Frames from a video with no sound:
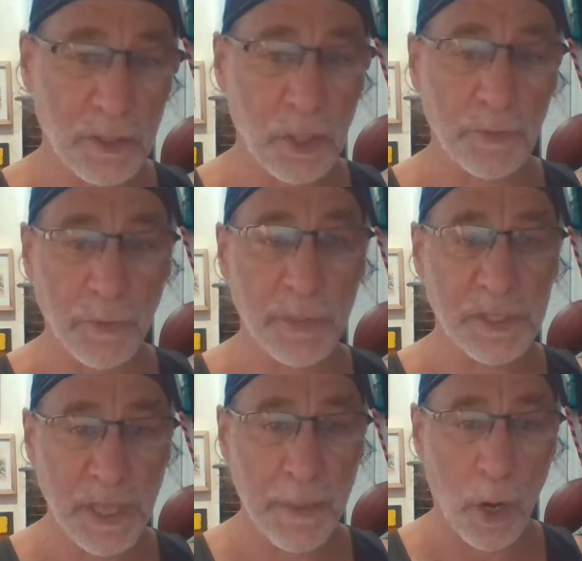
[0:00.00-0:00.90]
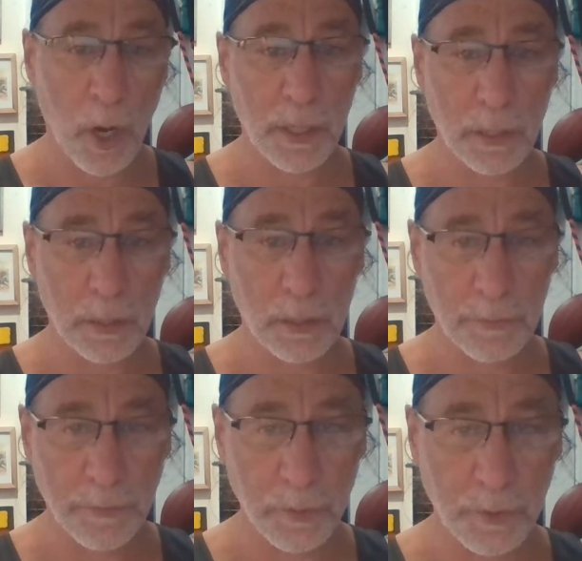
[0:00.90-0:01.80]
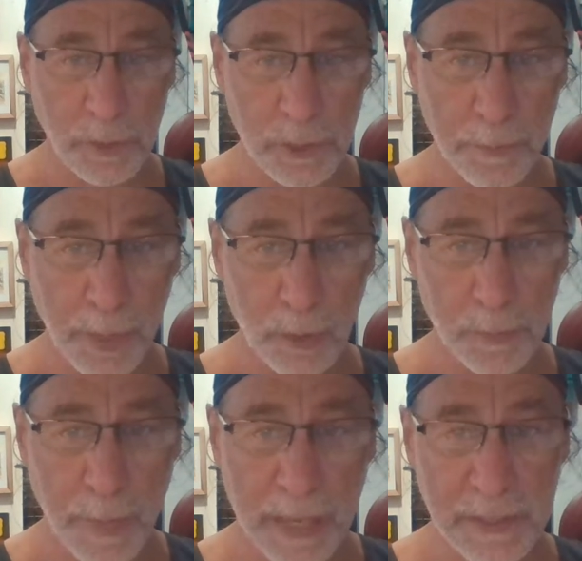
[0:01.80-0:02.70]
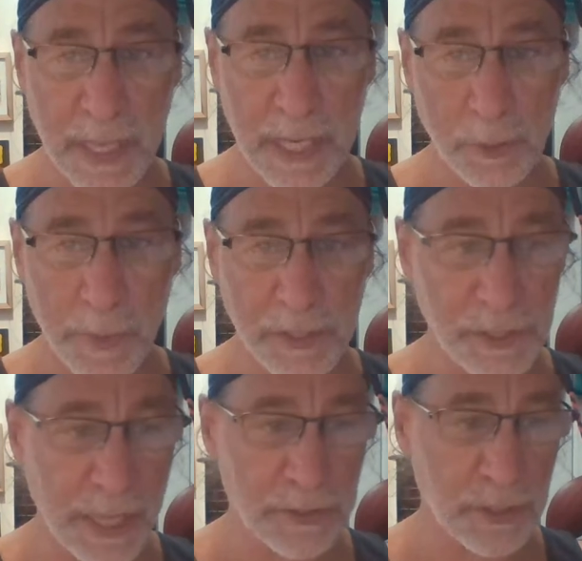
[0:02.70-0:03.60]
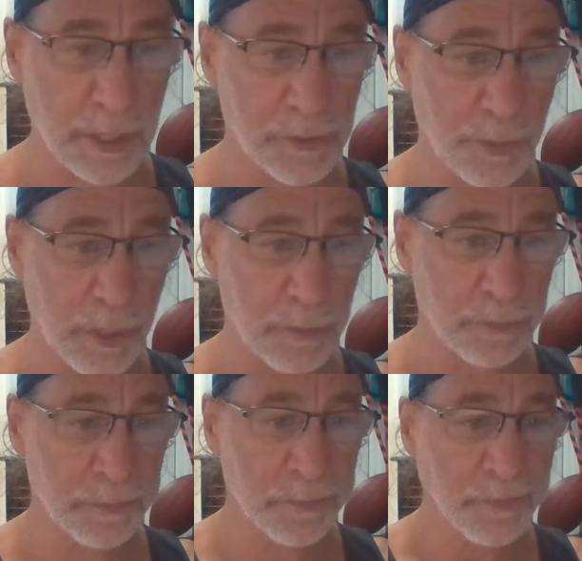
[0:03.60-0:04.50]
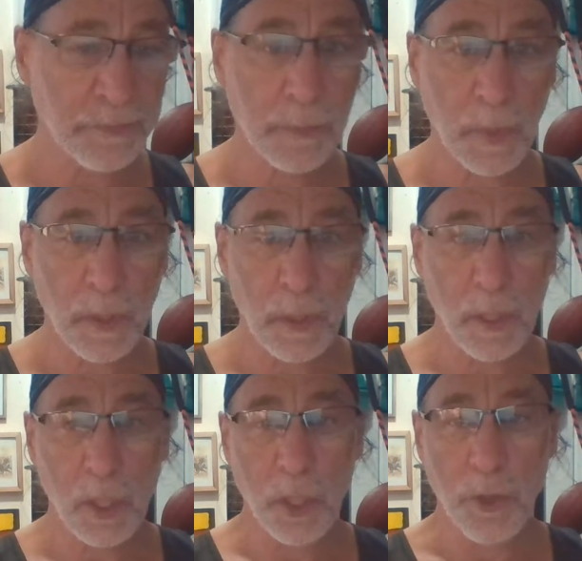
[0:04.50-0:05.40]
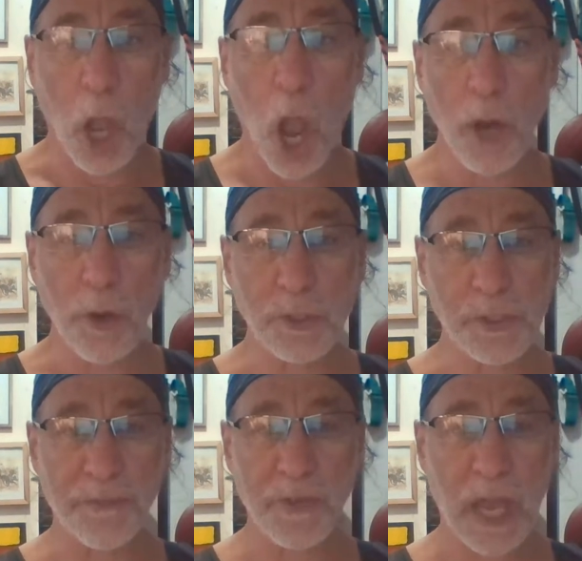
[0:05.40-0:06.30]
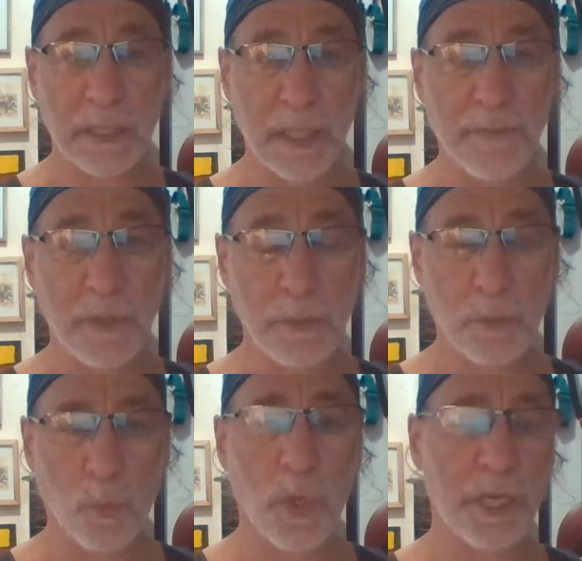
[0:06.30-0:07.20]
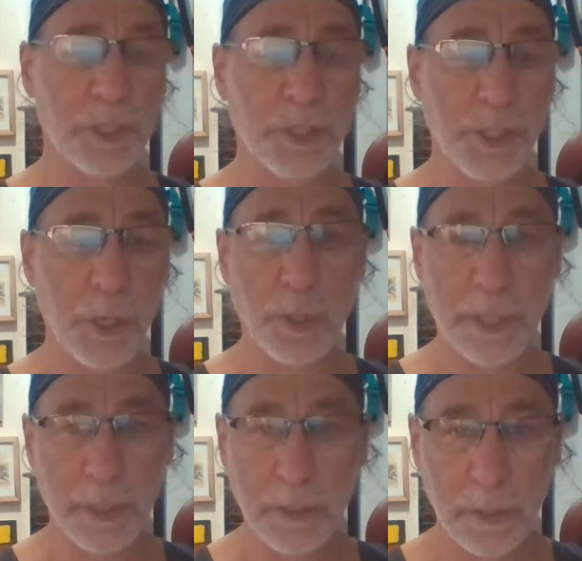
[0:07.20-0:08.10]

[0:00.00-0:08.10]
So from the same article from Jerusalem Post, Pakistan Explains Stance on Israel. The horrors of 9/11. What a joke.